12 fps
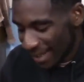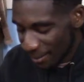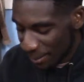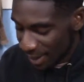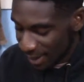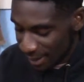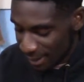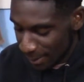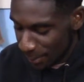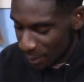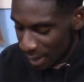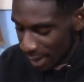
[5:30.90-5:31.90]
But
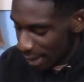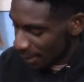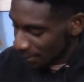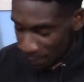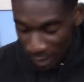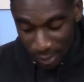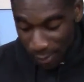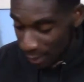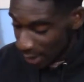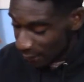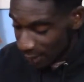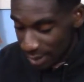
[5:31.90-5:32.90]

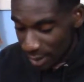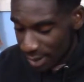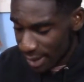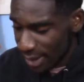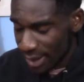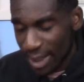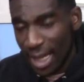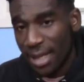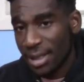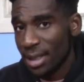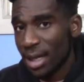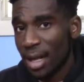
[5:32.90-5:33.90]
if it starts at
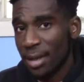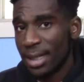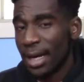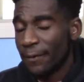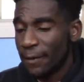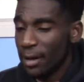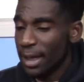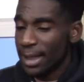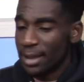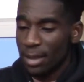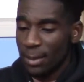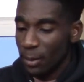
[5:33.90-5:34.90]
$1,000, I feel like
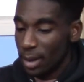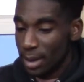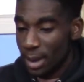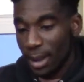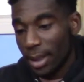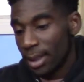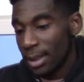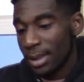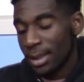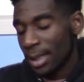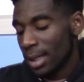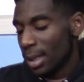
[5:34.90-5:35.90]
that's going to be
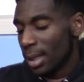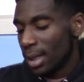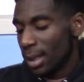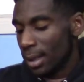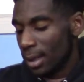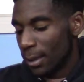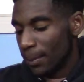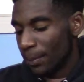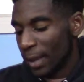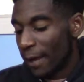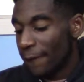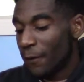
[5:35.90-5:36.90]
ridiculous.
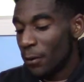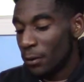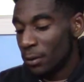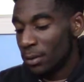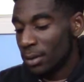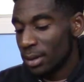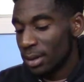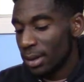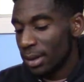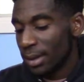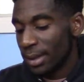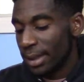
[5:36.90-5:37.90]
That phone
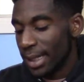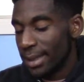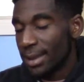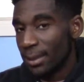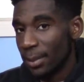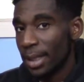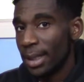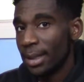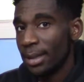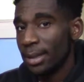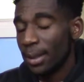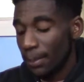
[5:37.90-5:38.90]
needs to be
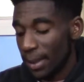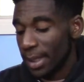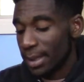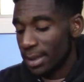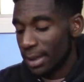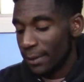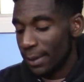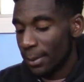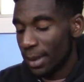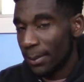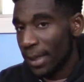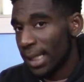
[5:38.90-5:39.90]
the best if I'm
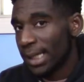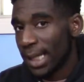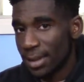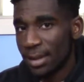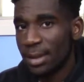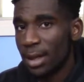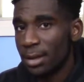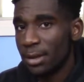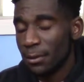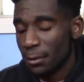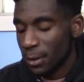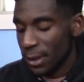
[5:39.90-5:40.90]
going to pay $1,000
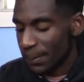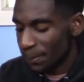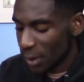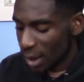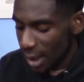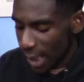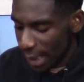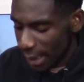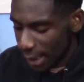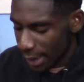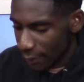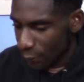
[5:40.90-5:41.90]
for it. And
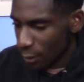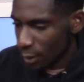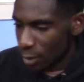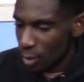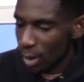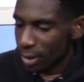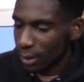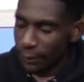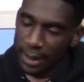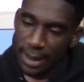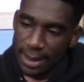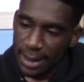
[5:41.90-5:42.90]
then for
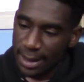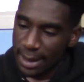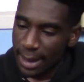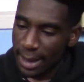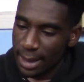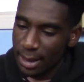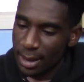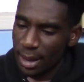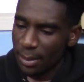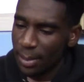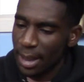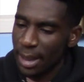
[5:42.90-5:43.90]
256 gigs, it's going
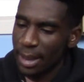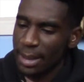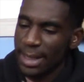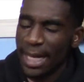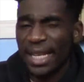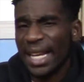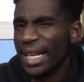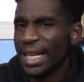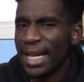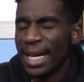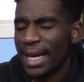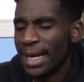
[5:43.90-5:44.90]
to be
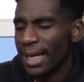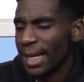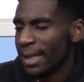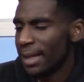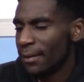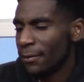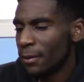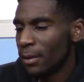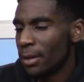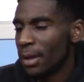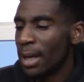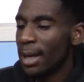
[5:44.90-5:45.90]
$1099, and then for